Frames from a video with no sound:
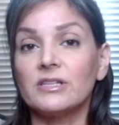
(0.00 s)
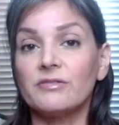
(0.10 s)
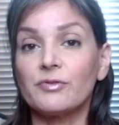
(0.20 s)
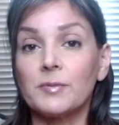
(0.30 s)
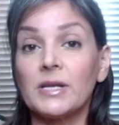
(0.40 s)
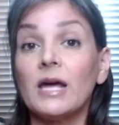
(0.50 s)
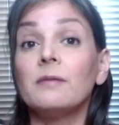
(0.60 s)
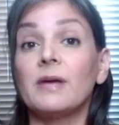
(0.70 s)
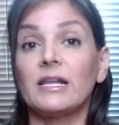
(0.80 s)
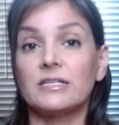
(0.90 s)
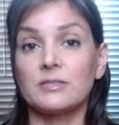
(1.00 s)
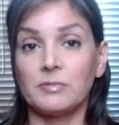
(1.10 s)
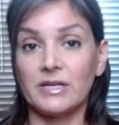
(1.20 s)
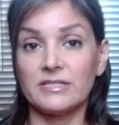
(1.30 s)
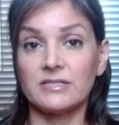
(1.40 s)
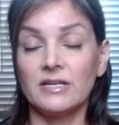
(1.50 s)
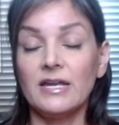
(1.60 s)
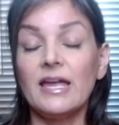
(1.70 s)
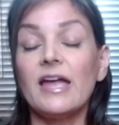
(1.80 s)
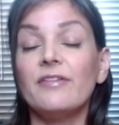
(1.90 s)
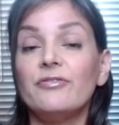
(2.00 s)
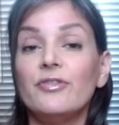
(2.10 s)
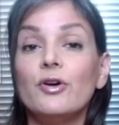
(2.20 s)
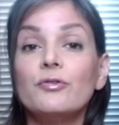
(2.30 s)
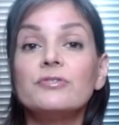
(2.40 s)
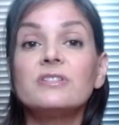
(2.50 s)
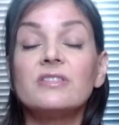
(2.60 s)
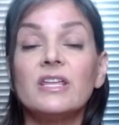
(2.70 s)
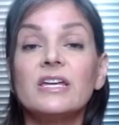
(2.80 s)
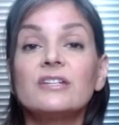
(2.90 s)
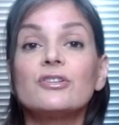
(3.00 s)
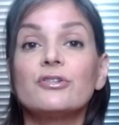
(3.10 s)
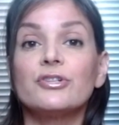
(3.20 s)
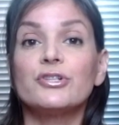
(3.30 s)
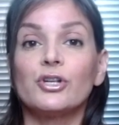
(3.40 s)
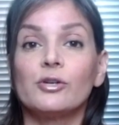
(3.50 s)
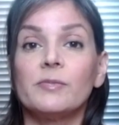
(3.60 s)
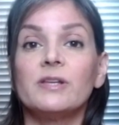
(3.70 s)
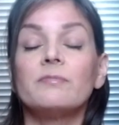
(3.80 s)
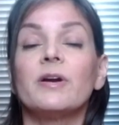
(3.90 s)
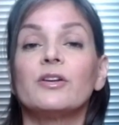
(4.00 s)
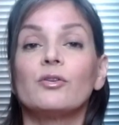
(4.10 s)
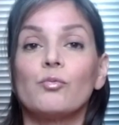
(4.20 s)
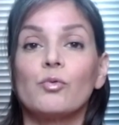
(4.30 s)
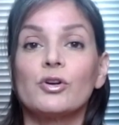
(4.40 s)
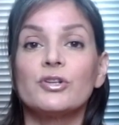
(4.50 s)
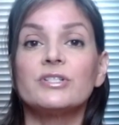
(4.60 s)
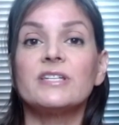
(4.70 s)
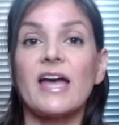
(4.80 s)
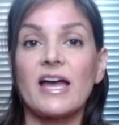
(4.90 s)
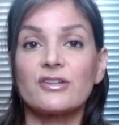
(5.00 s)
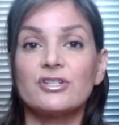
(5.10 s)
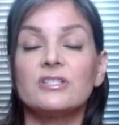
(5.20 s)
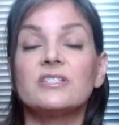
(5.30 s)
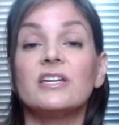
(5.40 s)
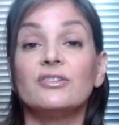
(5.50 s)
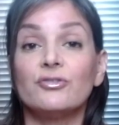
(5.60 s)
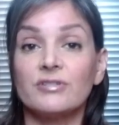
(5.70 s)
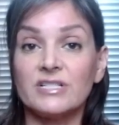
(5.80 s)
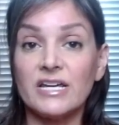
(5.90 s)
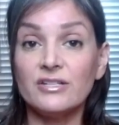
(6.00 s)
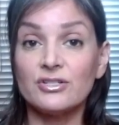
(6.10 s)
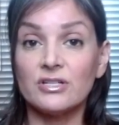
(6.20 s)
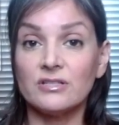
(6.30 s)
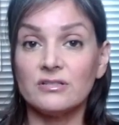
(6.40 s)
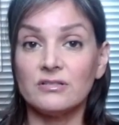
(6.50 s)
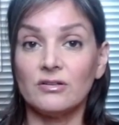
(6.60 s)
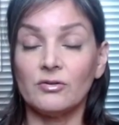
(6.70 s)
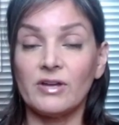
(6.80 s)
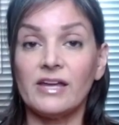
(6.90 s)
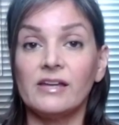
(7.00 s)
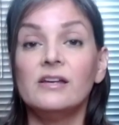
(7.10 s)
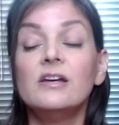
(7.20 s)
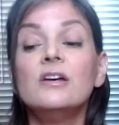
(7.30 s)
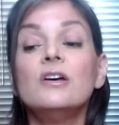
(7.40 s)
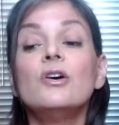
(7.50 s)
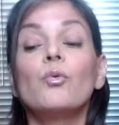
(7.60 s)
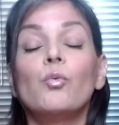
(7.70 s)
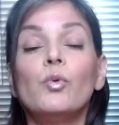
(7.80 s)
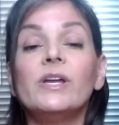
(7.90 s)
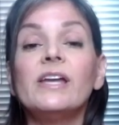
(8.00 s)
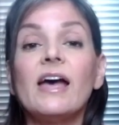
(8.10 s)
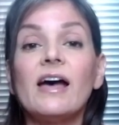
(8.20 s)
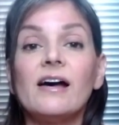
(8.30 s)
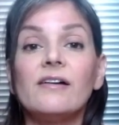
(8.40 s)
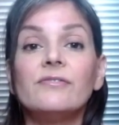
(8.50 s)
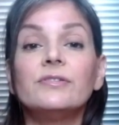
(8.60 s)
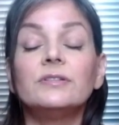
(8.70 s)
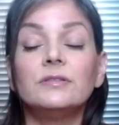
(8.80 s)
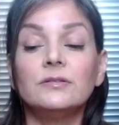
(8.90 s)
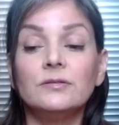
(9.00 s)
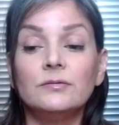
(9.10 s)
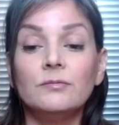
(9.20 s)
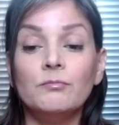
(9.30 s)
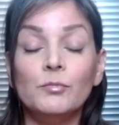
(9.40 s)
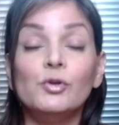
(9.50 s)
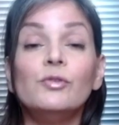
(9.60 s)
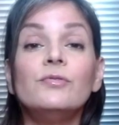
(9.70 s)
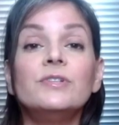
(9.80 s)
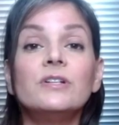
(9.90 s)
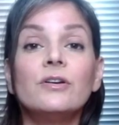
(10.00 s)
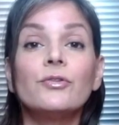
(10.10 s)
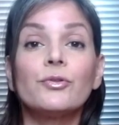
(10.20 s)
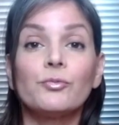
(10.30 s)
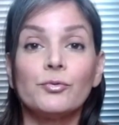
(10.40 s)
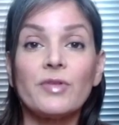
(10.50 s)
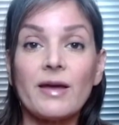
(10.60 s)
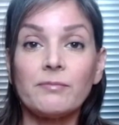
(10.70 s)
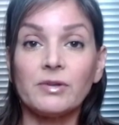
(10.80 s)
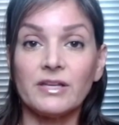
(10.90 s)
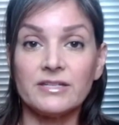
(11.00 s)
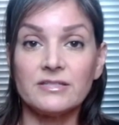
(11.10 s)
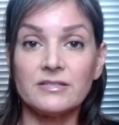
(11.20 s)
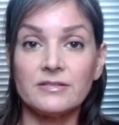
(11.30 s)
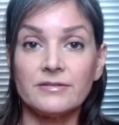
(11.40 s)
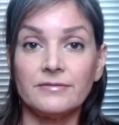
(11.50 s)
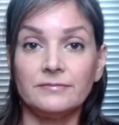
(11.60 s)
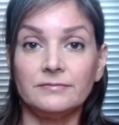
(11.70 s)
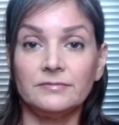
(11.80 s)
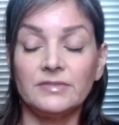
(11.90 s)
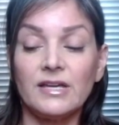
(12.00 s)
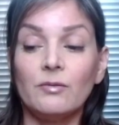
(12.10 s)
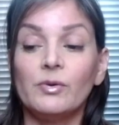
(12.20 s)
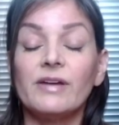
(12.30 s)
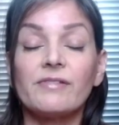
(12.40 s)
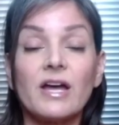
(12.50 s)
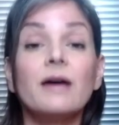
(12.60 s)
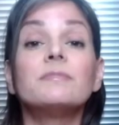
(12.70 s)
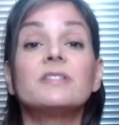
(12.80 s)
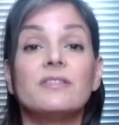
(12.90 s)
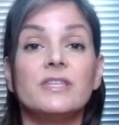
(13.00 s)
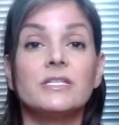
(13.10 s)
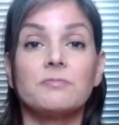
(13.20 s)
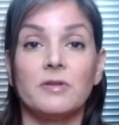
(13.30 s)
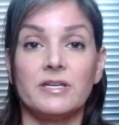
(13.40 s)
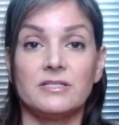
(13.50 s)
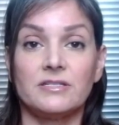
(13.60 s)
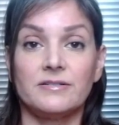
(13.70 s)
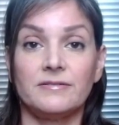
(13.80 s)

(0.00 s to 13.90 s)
from an unbalanced place. And those things are determined by your words, actions, and your intentions. Okay? We have moved through that place and we have come to this place.